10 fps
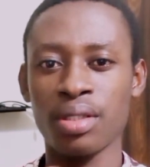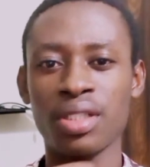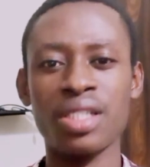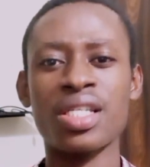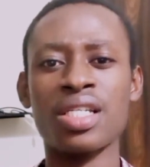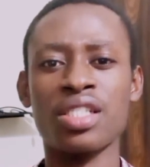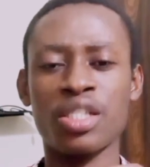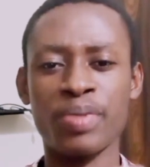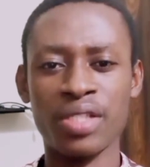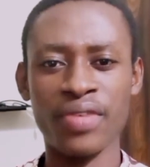Distance in a
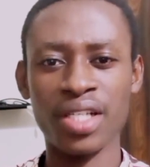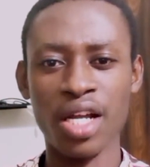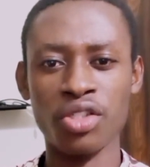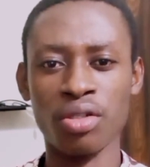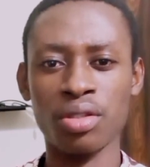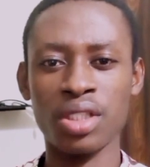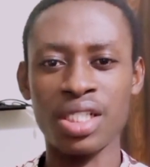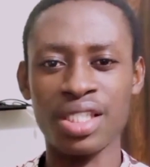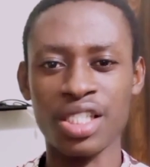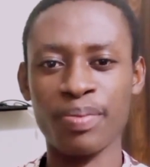specified direction
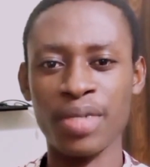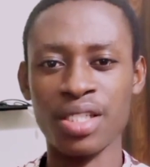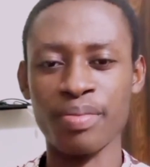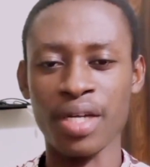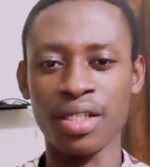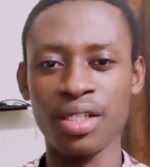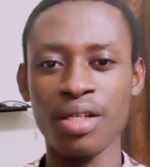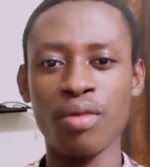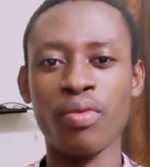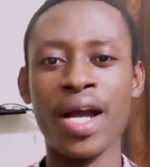is displacement,
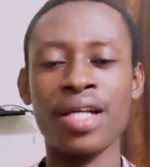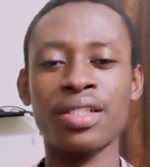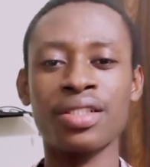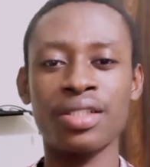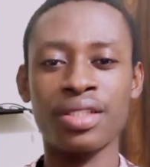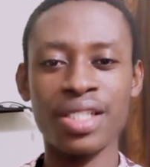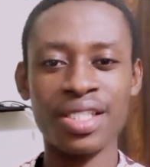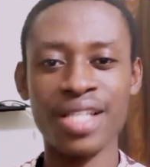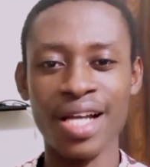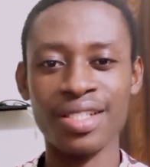while
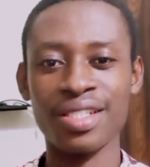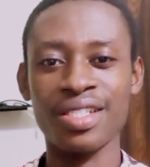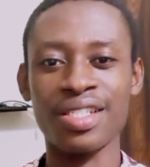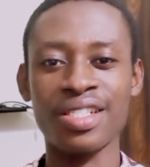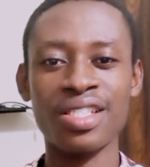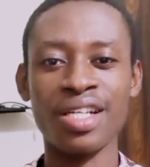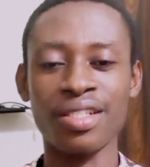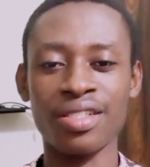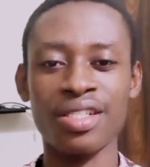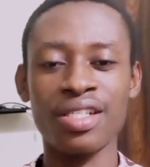distance is a
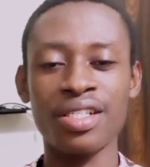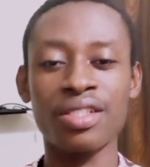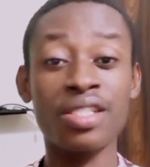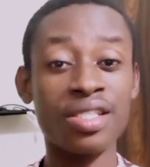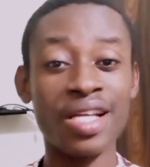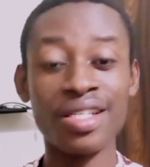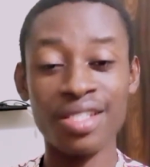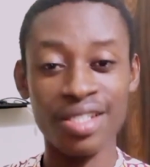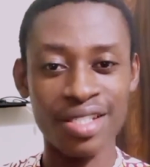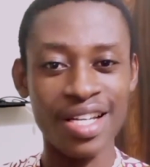distance. A distance
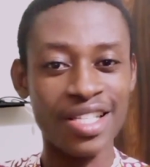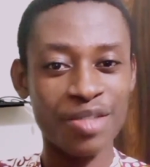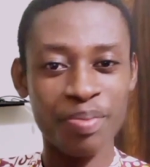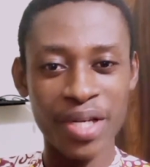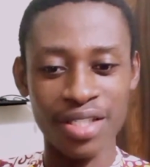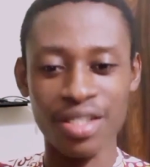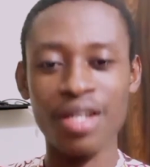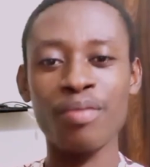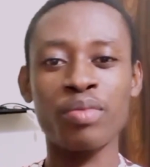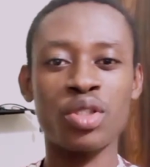is a
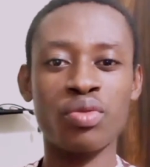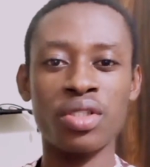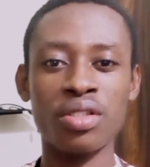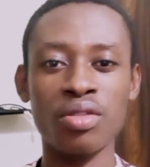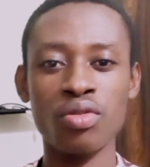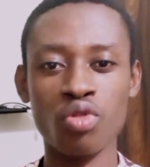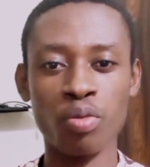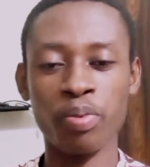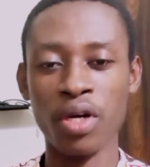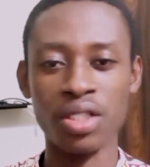space between
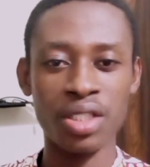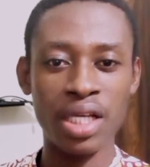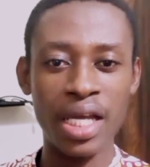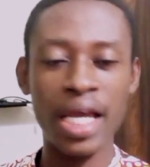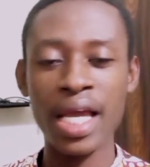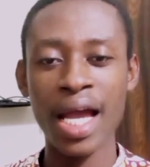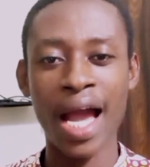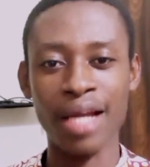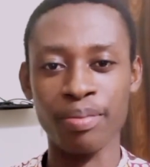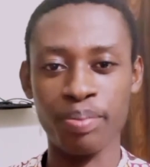2 points A
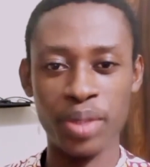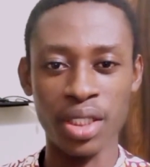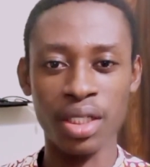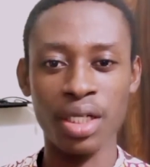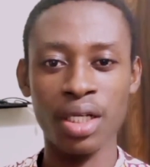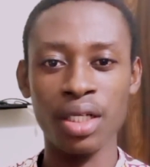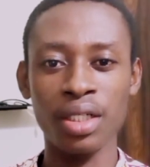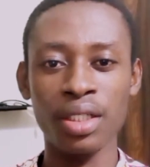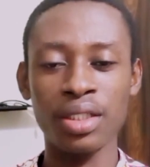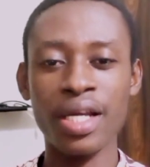and B.
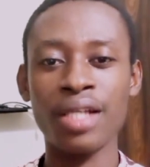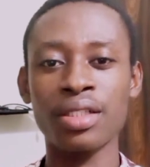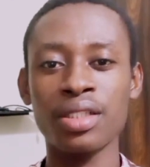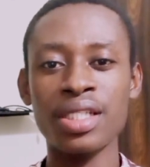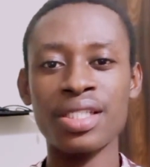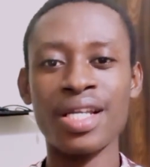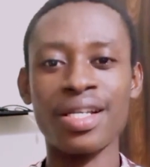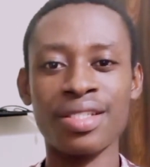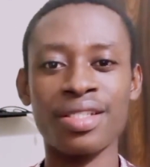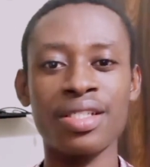Then
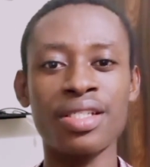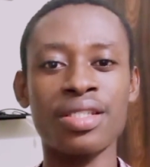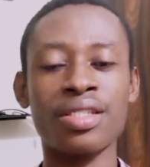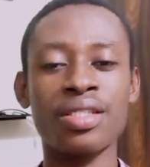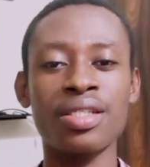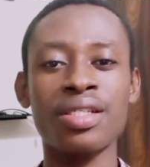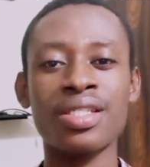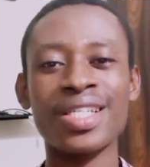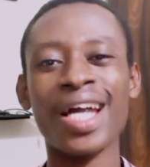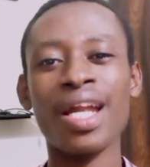distance is
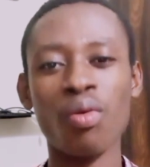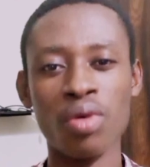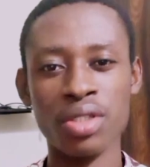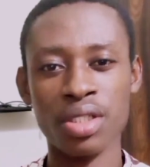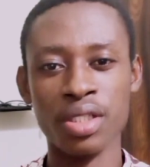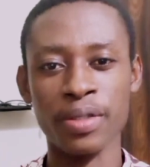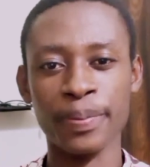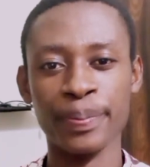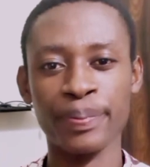scalar quantity,